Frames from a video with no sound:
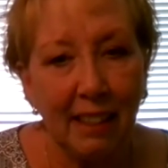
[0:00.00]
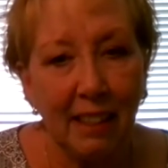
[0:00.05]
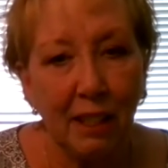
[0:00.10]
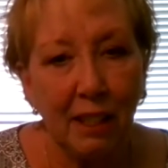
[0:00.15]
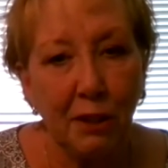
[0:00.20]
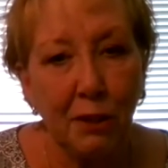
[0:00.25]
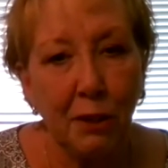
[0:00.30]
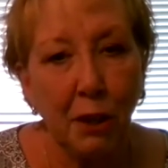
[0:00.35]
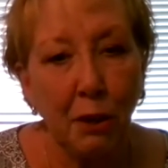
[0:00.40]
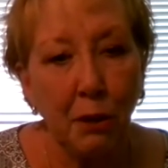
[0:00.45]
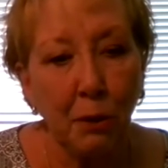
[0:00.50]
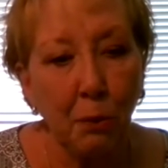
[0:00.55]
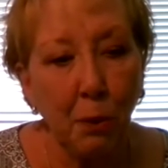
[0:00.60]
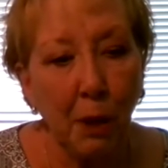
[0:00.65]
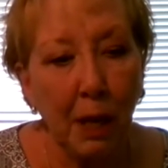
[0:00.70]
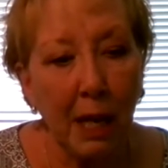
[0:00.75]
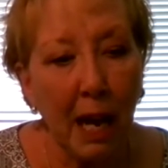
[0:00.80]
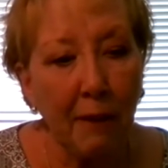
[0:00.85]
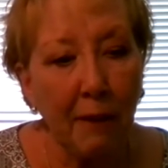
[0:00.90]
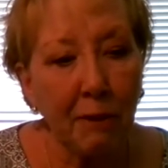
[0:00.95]
So
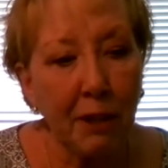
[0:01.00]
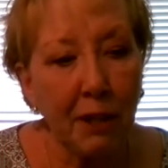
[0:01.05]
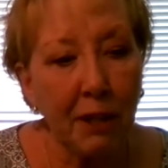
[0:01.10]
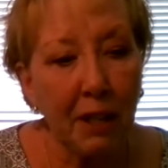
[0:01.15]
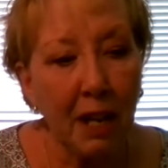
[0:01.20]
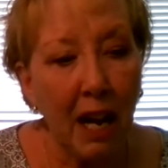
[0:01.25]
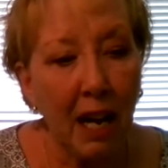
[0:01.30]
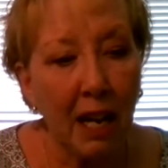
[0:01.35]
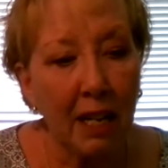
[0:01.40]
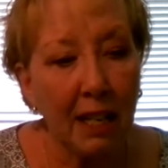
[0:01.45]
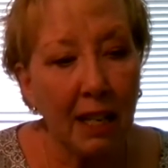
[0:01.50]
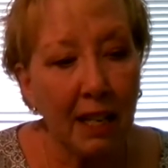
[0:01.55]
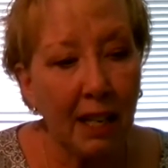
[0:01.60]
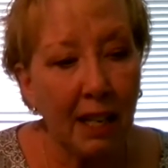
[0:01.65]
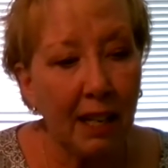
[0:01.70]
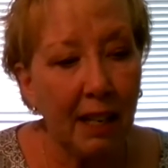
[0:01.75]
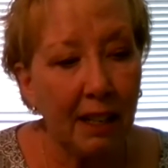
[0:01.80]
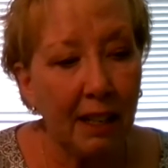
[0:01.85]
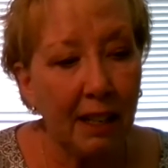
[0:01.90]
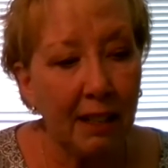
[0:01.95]
we have to not
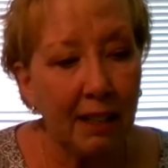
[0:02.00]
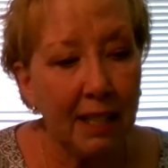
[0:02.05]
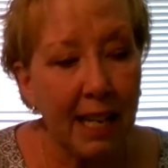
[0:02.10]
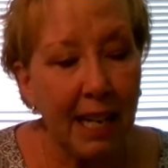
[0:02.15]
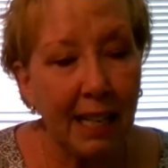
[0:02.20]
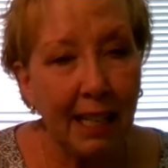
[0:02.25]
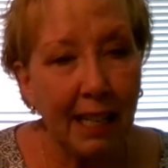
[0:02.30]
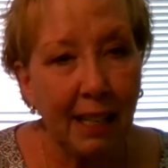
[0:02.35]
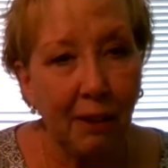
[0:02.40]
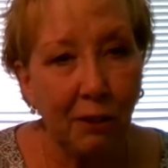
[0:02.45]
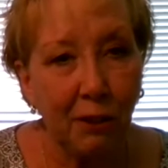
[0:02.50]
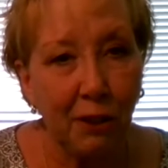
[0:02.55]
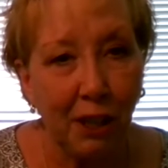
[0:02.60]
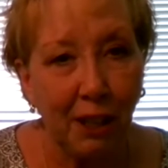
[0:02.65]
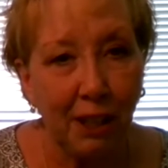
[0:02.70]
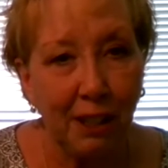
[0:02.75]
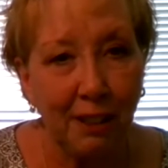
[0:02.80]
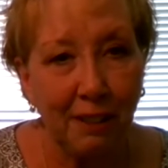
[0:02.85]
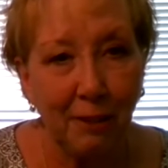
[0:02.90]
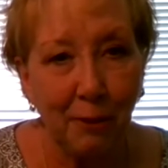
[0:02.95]
take guilt
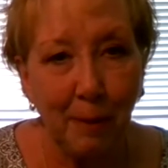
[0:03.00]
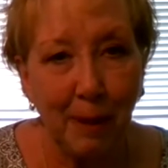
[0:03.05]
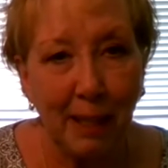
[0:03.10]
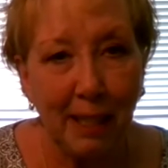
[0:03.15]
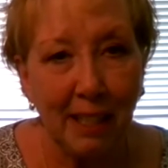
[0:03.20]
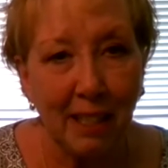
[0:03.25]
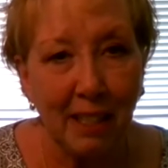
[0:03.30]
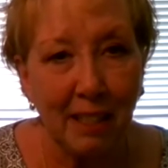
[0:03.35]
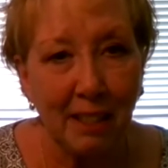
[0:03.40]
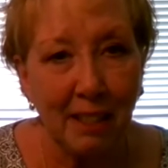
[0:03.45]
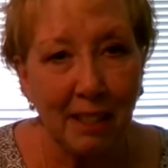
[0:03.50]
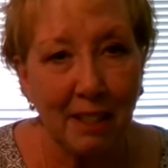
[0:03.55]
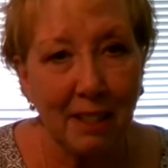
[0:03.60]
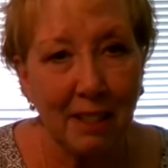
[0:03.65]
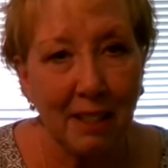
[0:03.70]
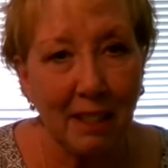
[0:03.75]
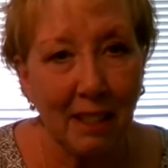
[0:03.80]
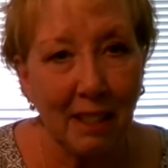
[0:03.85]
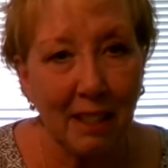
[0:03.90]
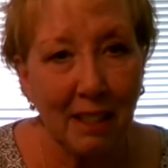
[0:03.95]
on, because
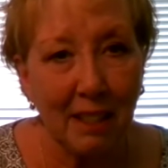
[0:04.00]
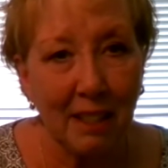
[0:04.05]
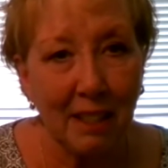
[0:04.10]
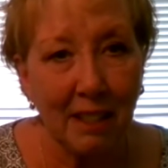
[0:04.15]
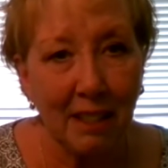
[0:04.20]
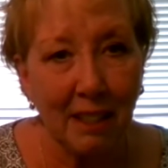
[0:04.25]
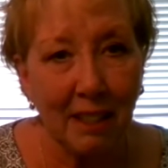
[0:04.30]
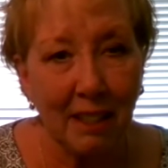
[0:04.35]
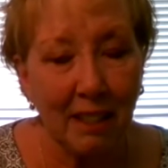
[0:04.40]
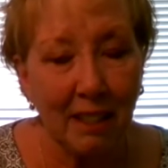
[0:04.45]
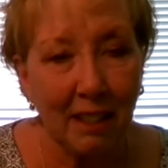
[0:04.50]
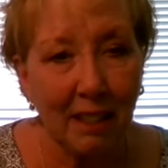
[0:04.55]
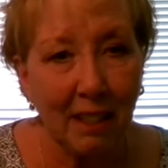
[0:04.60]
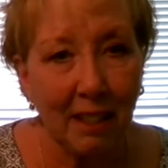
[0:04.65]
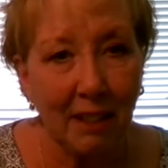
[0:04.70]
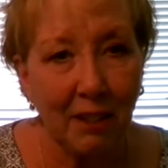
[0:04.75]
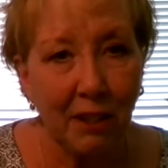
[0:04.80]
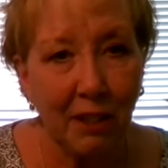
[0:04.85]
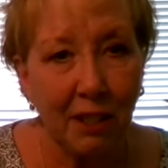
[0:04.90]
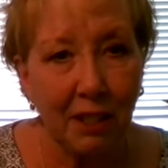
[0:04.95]
it's
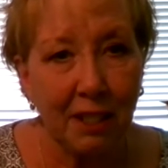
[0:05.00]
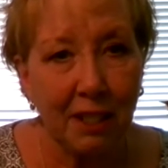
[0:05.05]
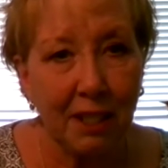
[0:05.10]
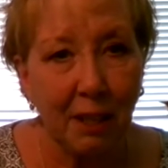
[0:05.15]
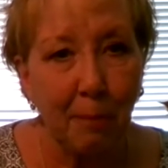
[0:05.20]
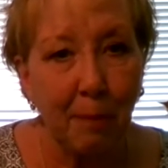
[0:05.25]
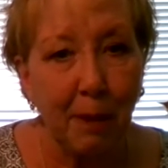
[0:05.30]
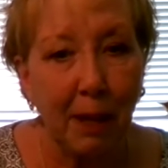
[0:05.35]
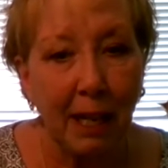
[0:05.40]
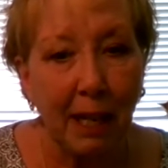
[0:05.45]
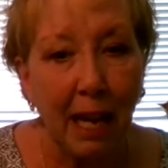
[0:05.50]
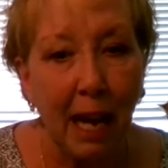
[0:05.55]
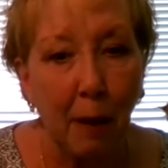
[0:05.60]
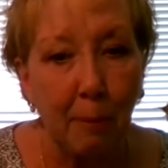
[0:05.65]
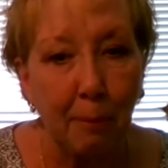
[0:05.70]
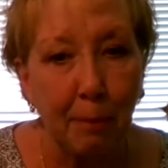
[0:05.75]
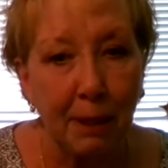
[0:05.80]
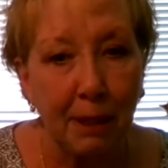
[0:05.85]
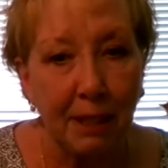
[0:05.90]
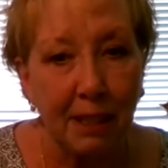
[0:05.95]
just something
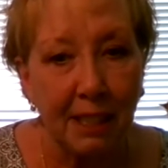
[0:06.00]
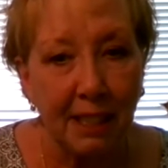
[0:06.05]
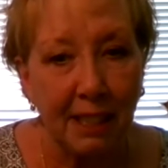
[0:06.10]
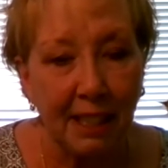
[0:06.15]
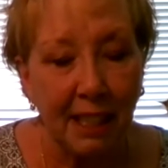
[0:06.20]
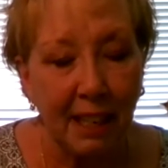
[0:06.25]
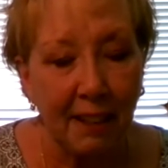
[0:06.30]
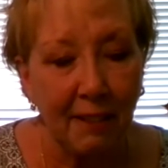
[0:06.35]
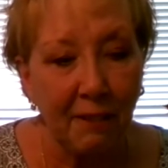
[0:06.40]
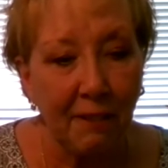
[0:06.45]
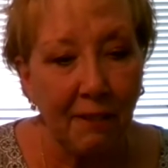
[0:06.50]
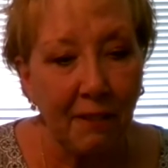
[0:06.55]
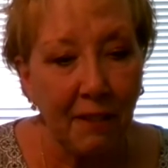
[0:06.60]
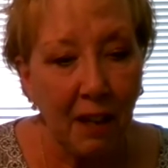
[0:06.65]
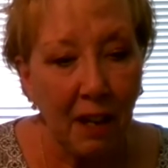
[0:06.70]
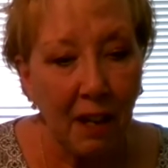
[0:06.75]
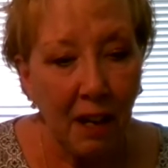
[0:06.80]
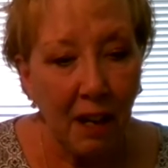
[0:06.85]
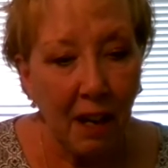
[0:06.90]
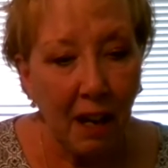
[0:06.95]
happened, and I
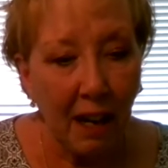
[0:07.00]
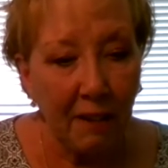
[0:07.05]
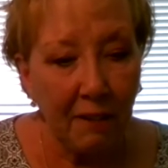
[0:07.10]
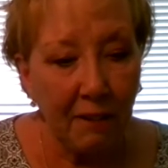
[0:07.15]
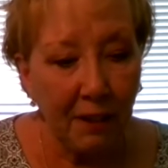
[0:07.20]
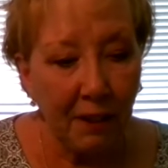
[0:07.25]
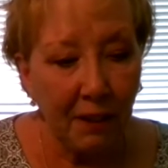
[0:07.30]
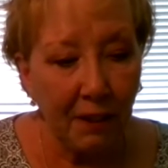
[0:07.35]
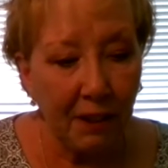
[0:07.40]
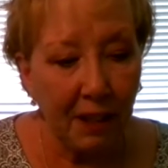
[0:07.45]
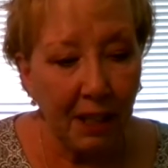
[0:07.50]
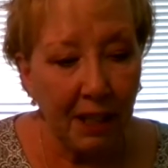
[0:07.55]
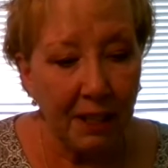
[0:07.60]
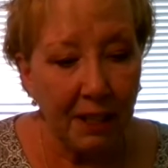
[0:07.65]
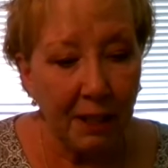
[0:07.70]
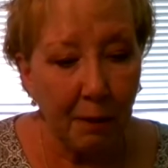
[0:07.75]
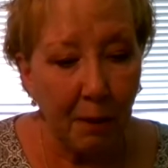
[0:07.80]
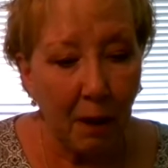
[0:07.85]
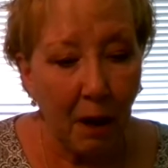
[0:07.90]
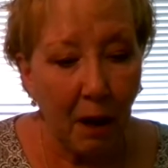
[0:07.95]
feel that
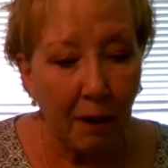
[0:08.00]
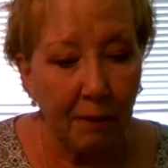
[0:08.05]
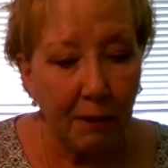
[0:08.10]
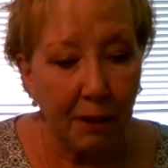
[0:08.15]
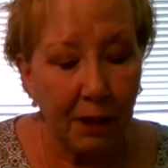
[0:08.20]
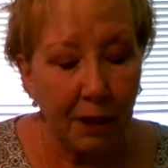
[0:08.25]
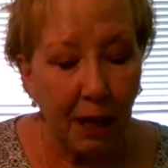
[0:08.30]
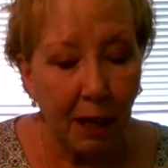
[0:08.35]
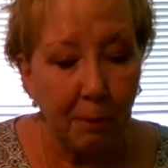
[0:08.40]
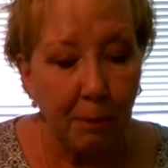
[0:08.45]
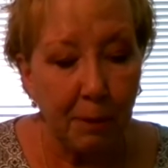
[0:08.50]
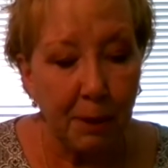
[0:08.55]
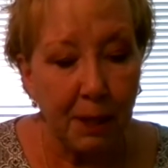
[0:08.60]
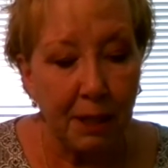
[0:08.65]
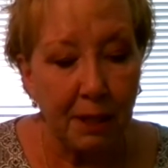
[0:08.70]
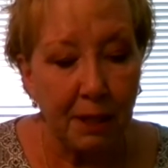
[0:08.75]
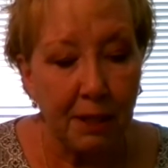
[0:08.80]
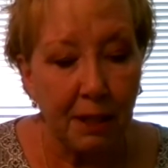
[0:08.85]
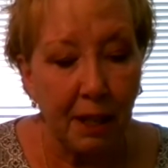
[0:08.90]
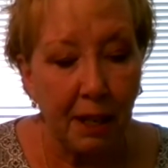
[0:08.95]
oftentimes
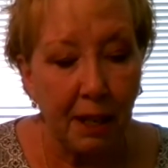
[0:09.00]
it's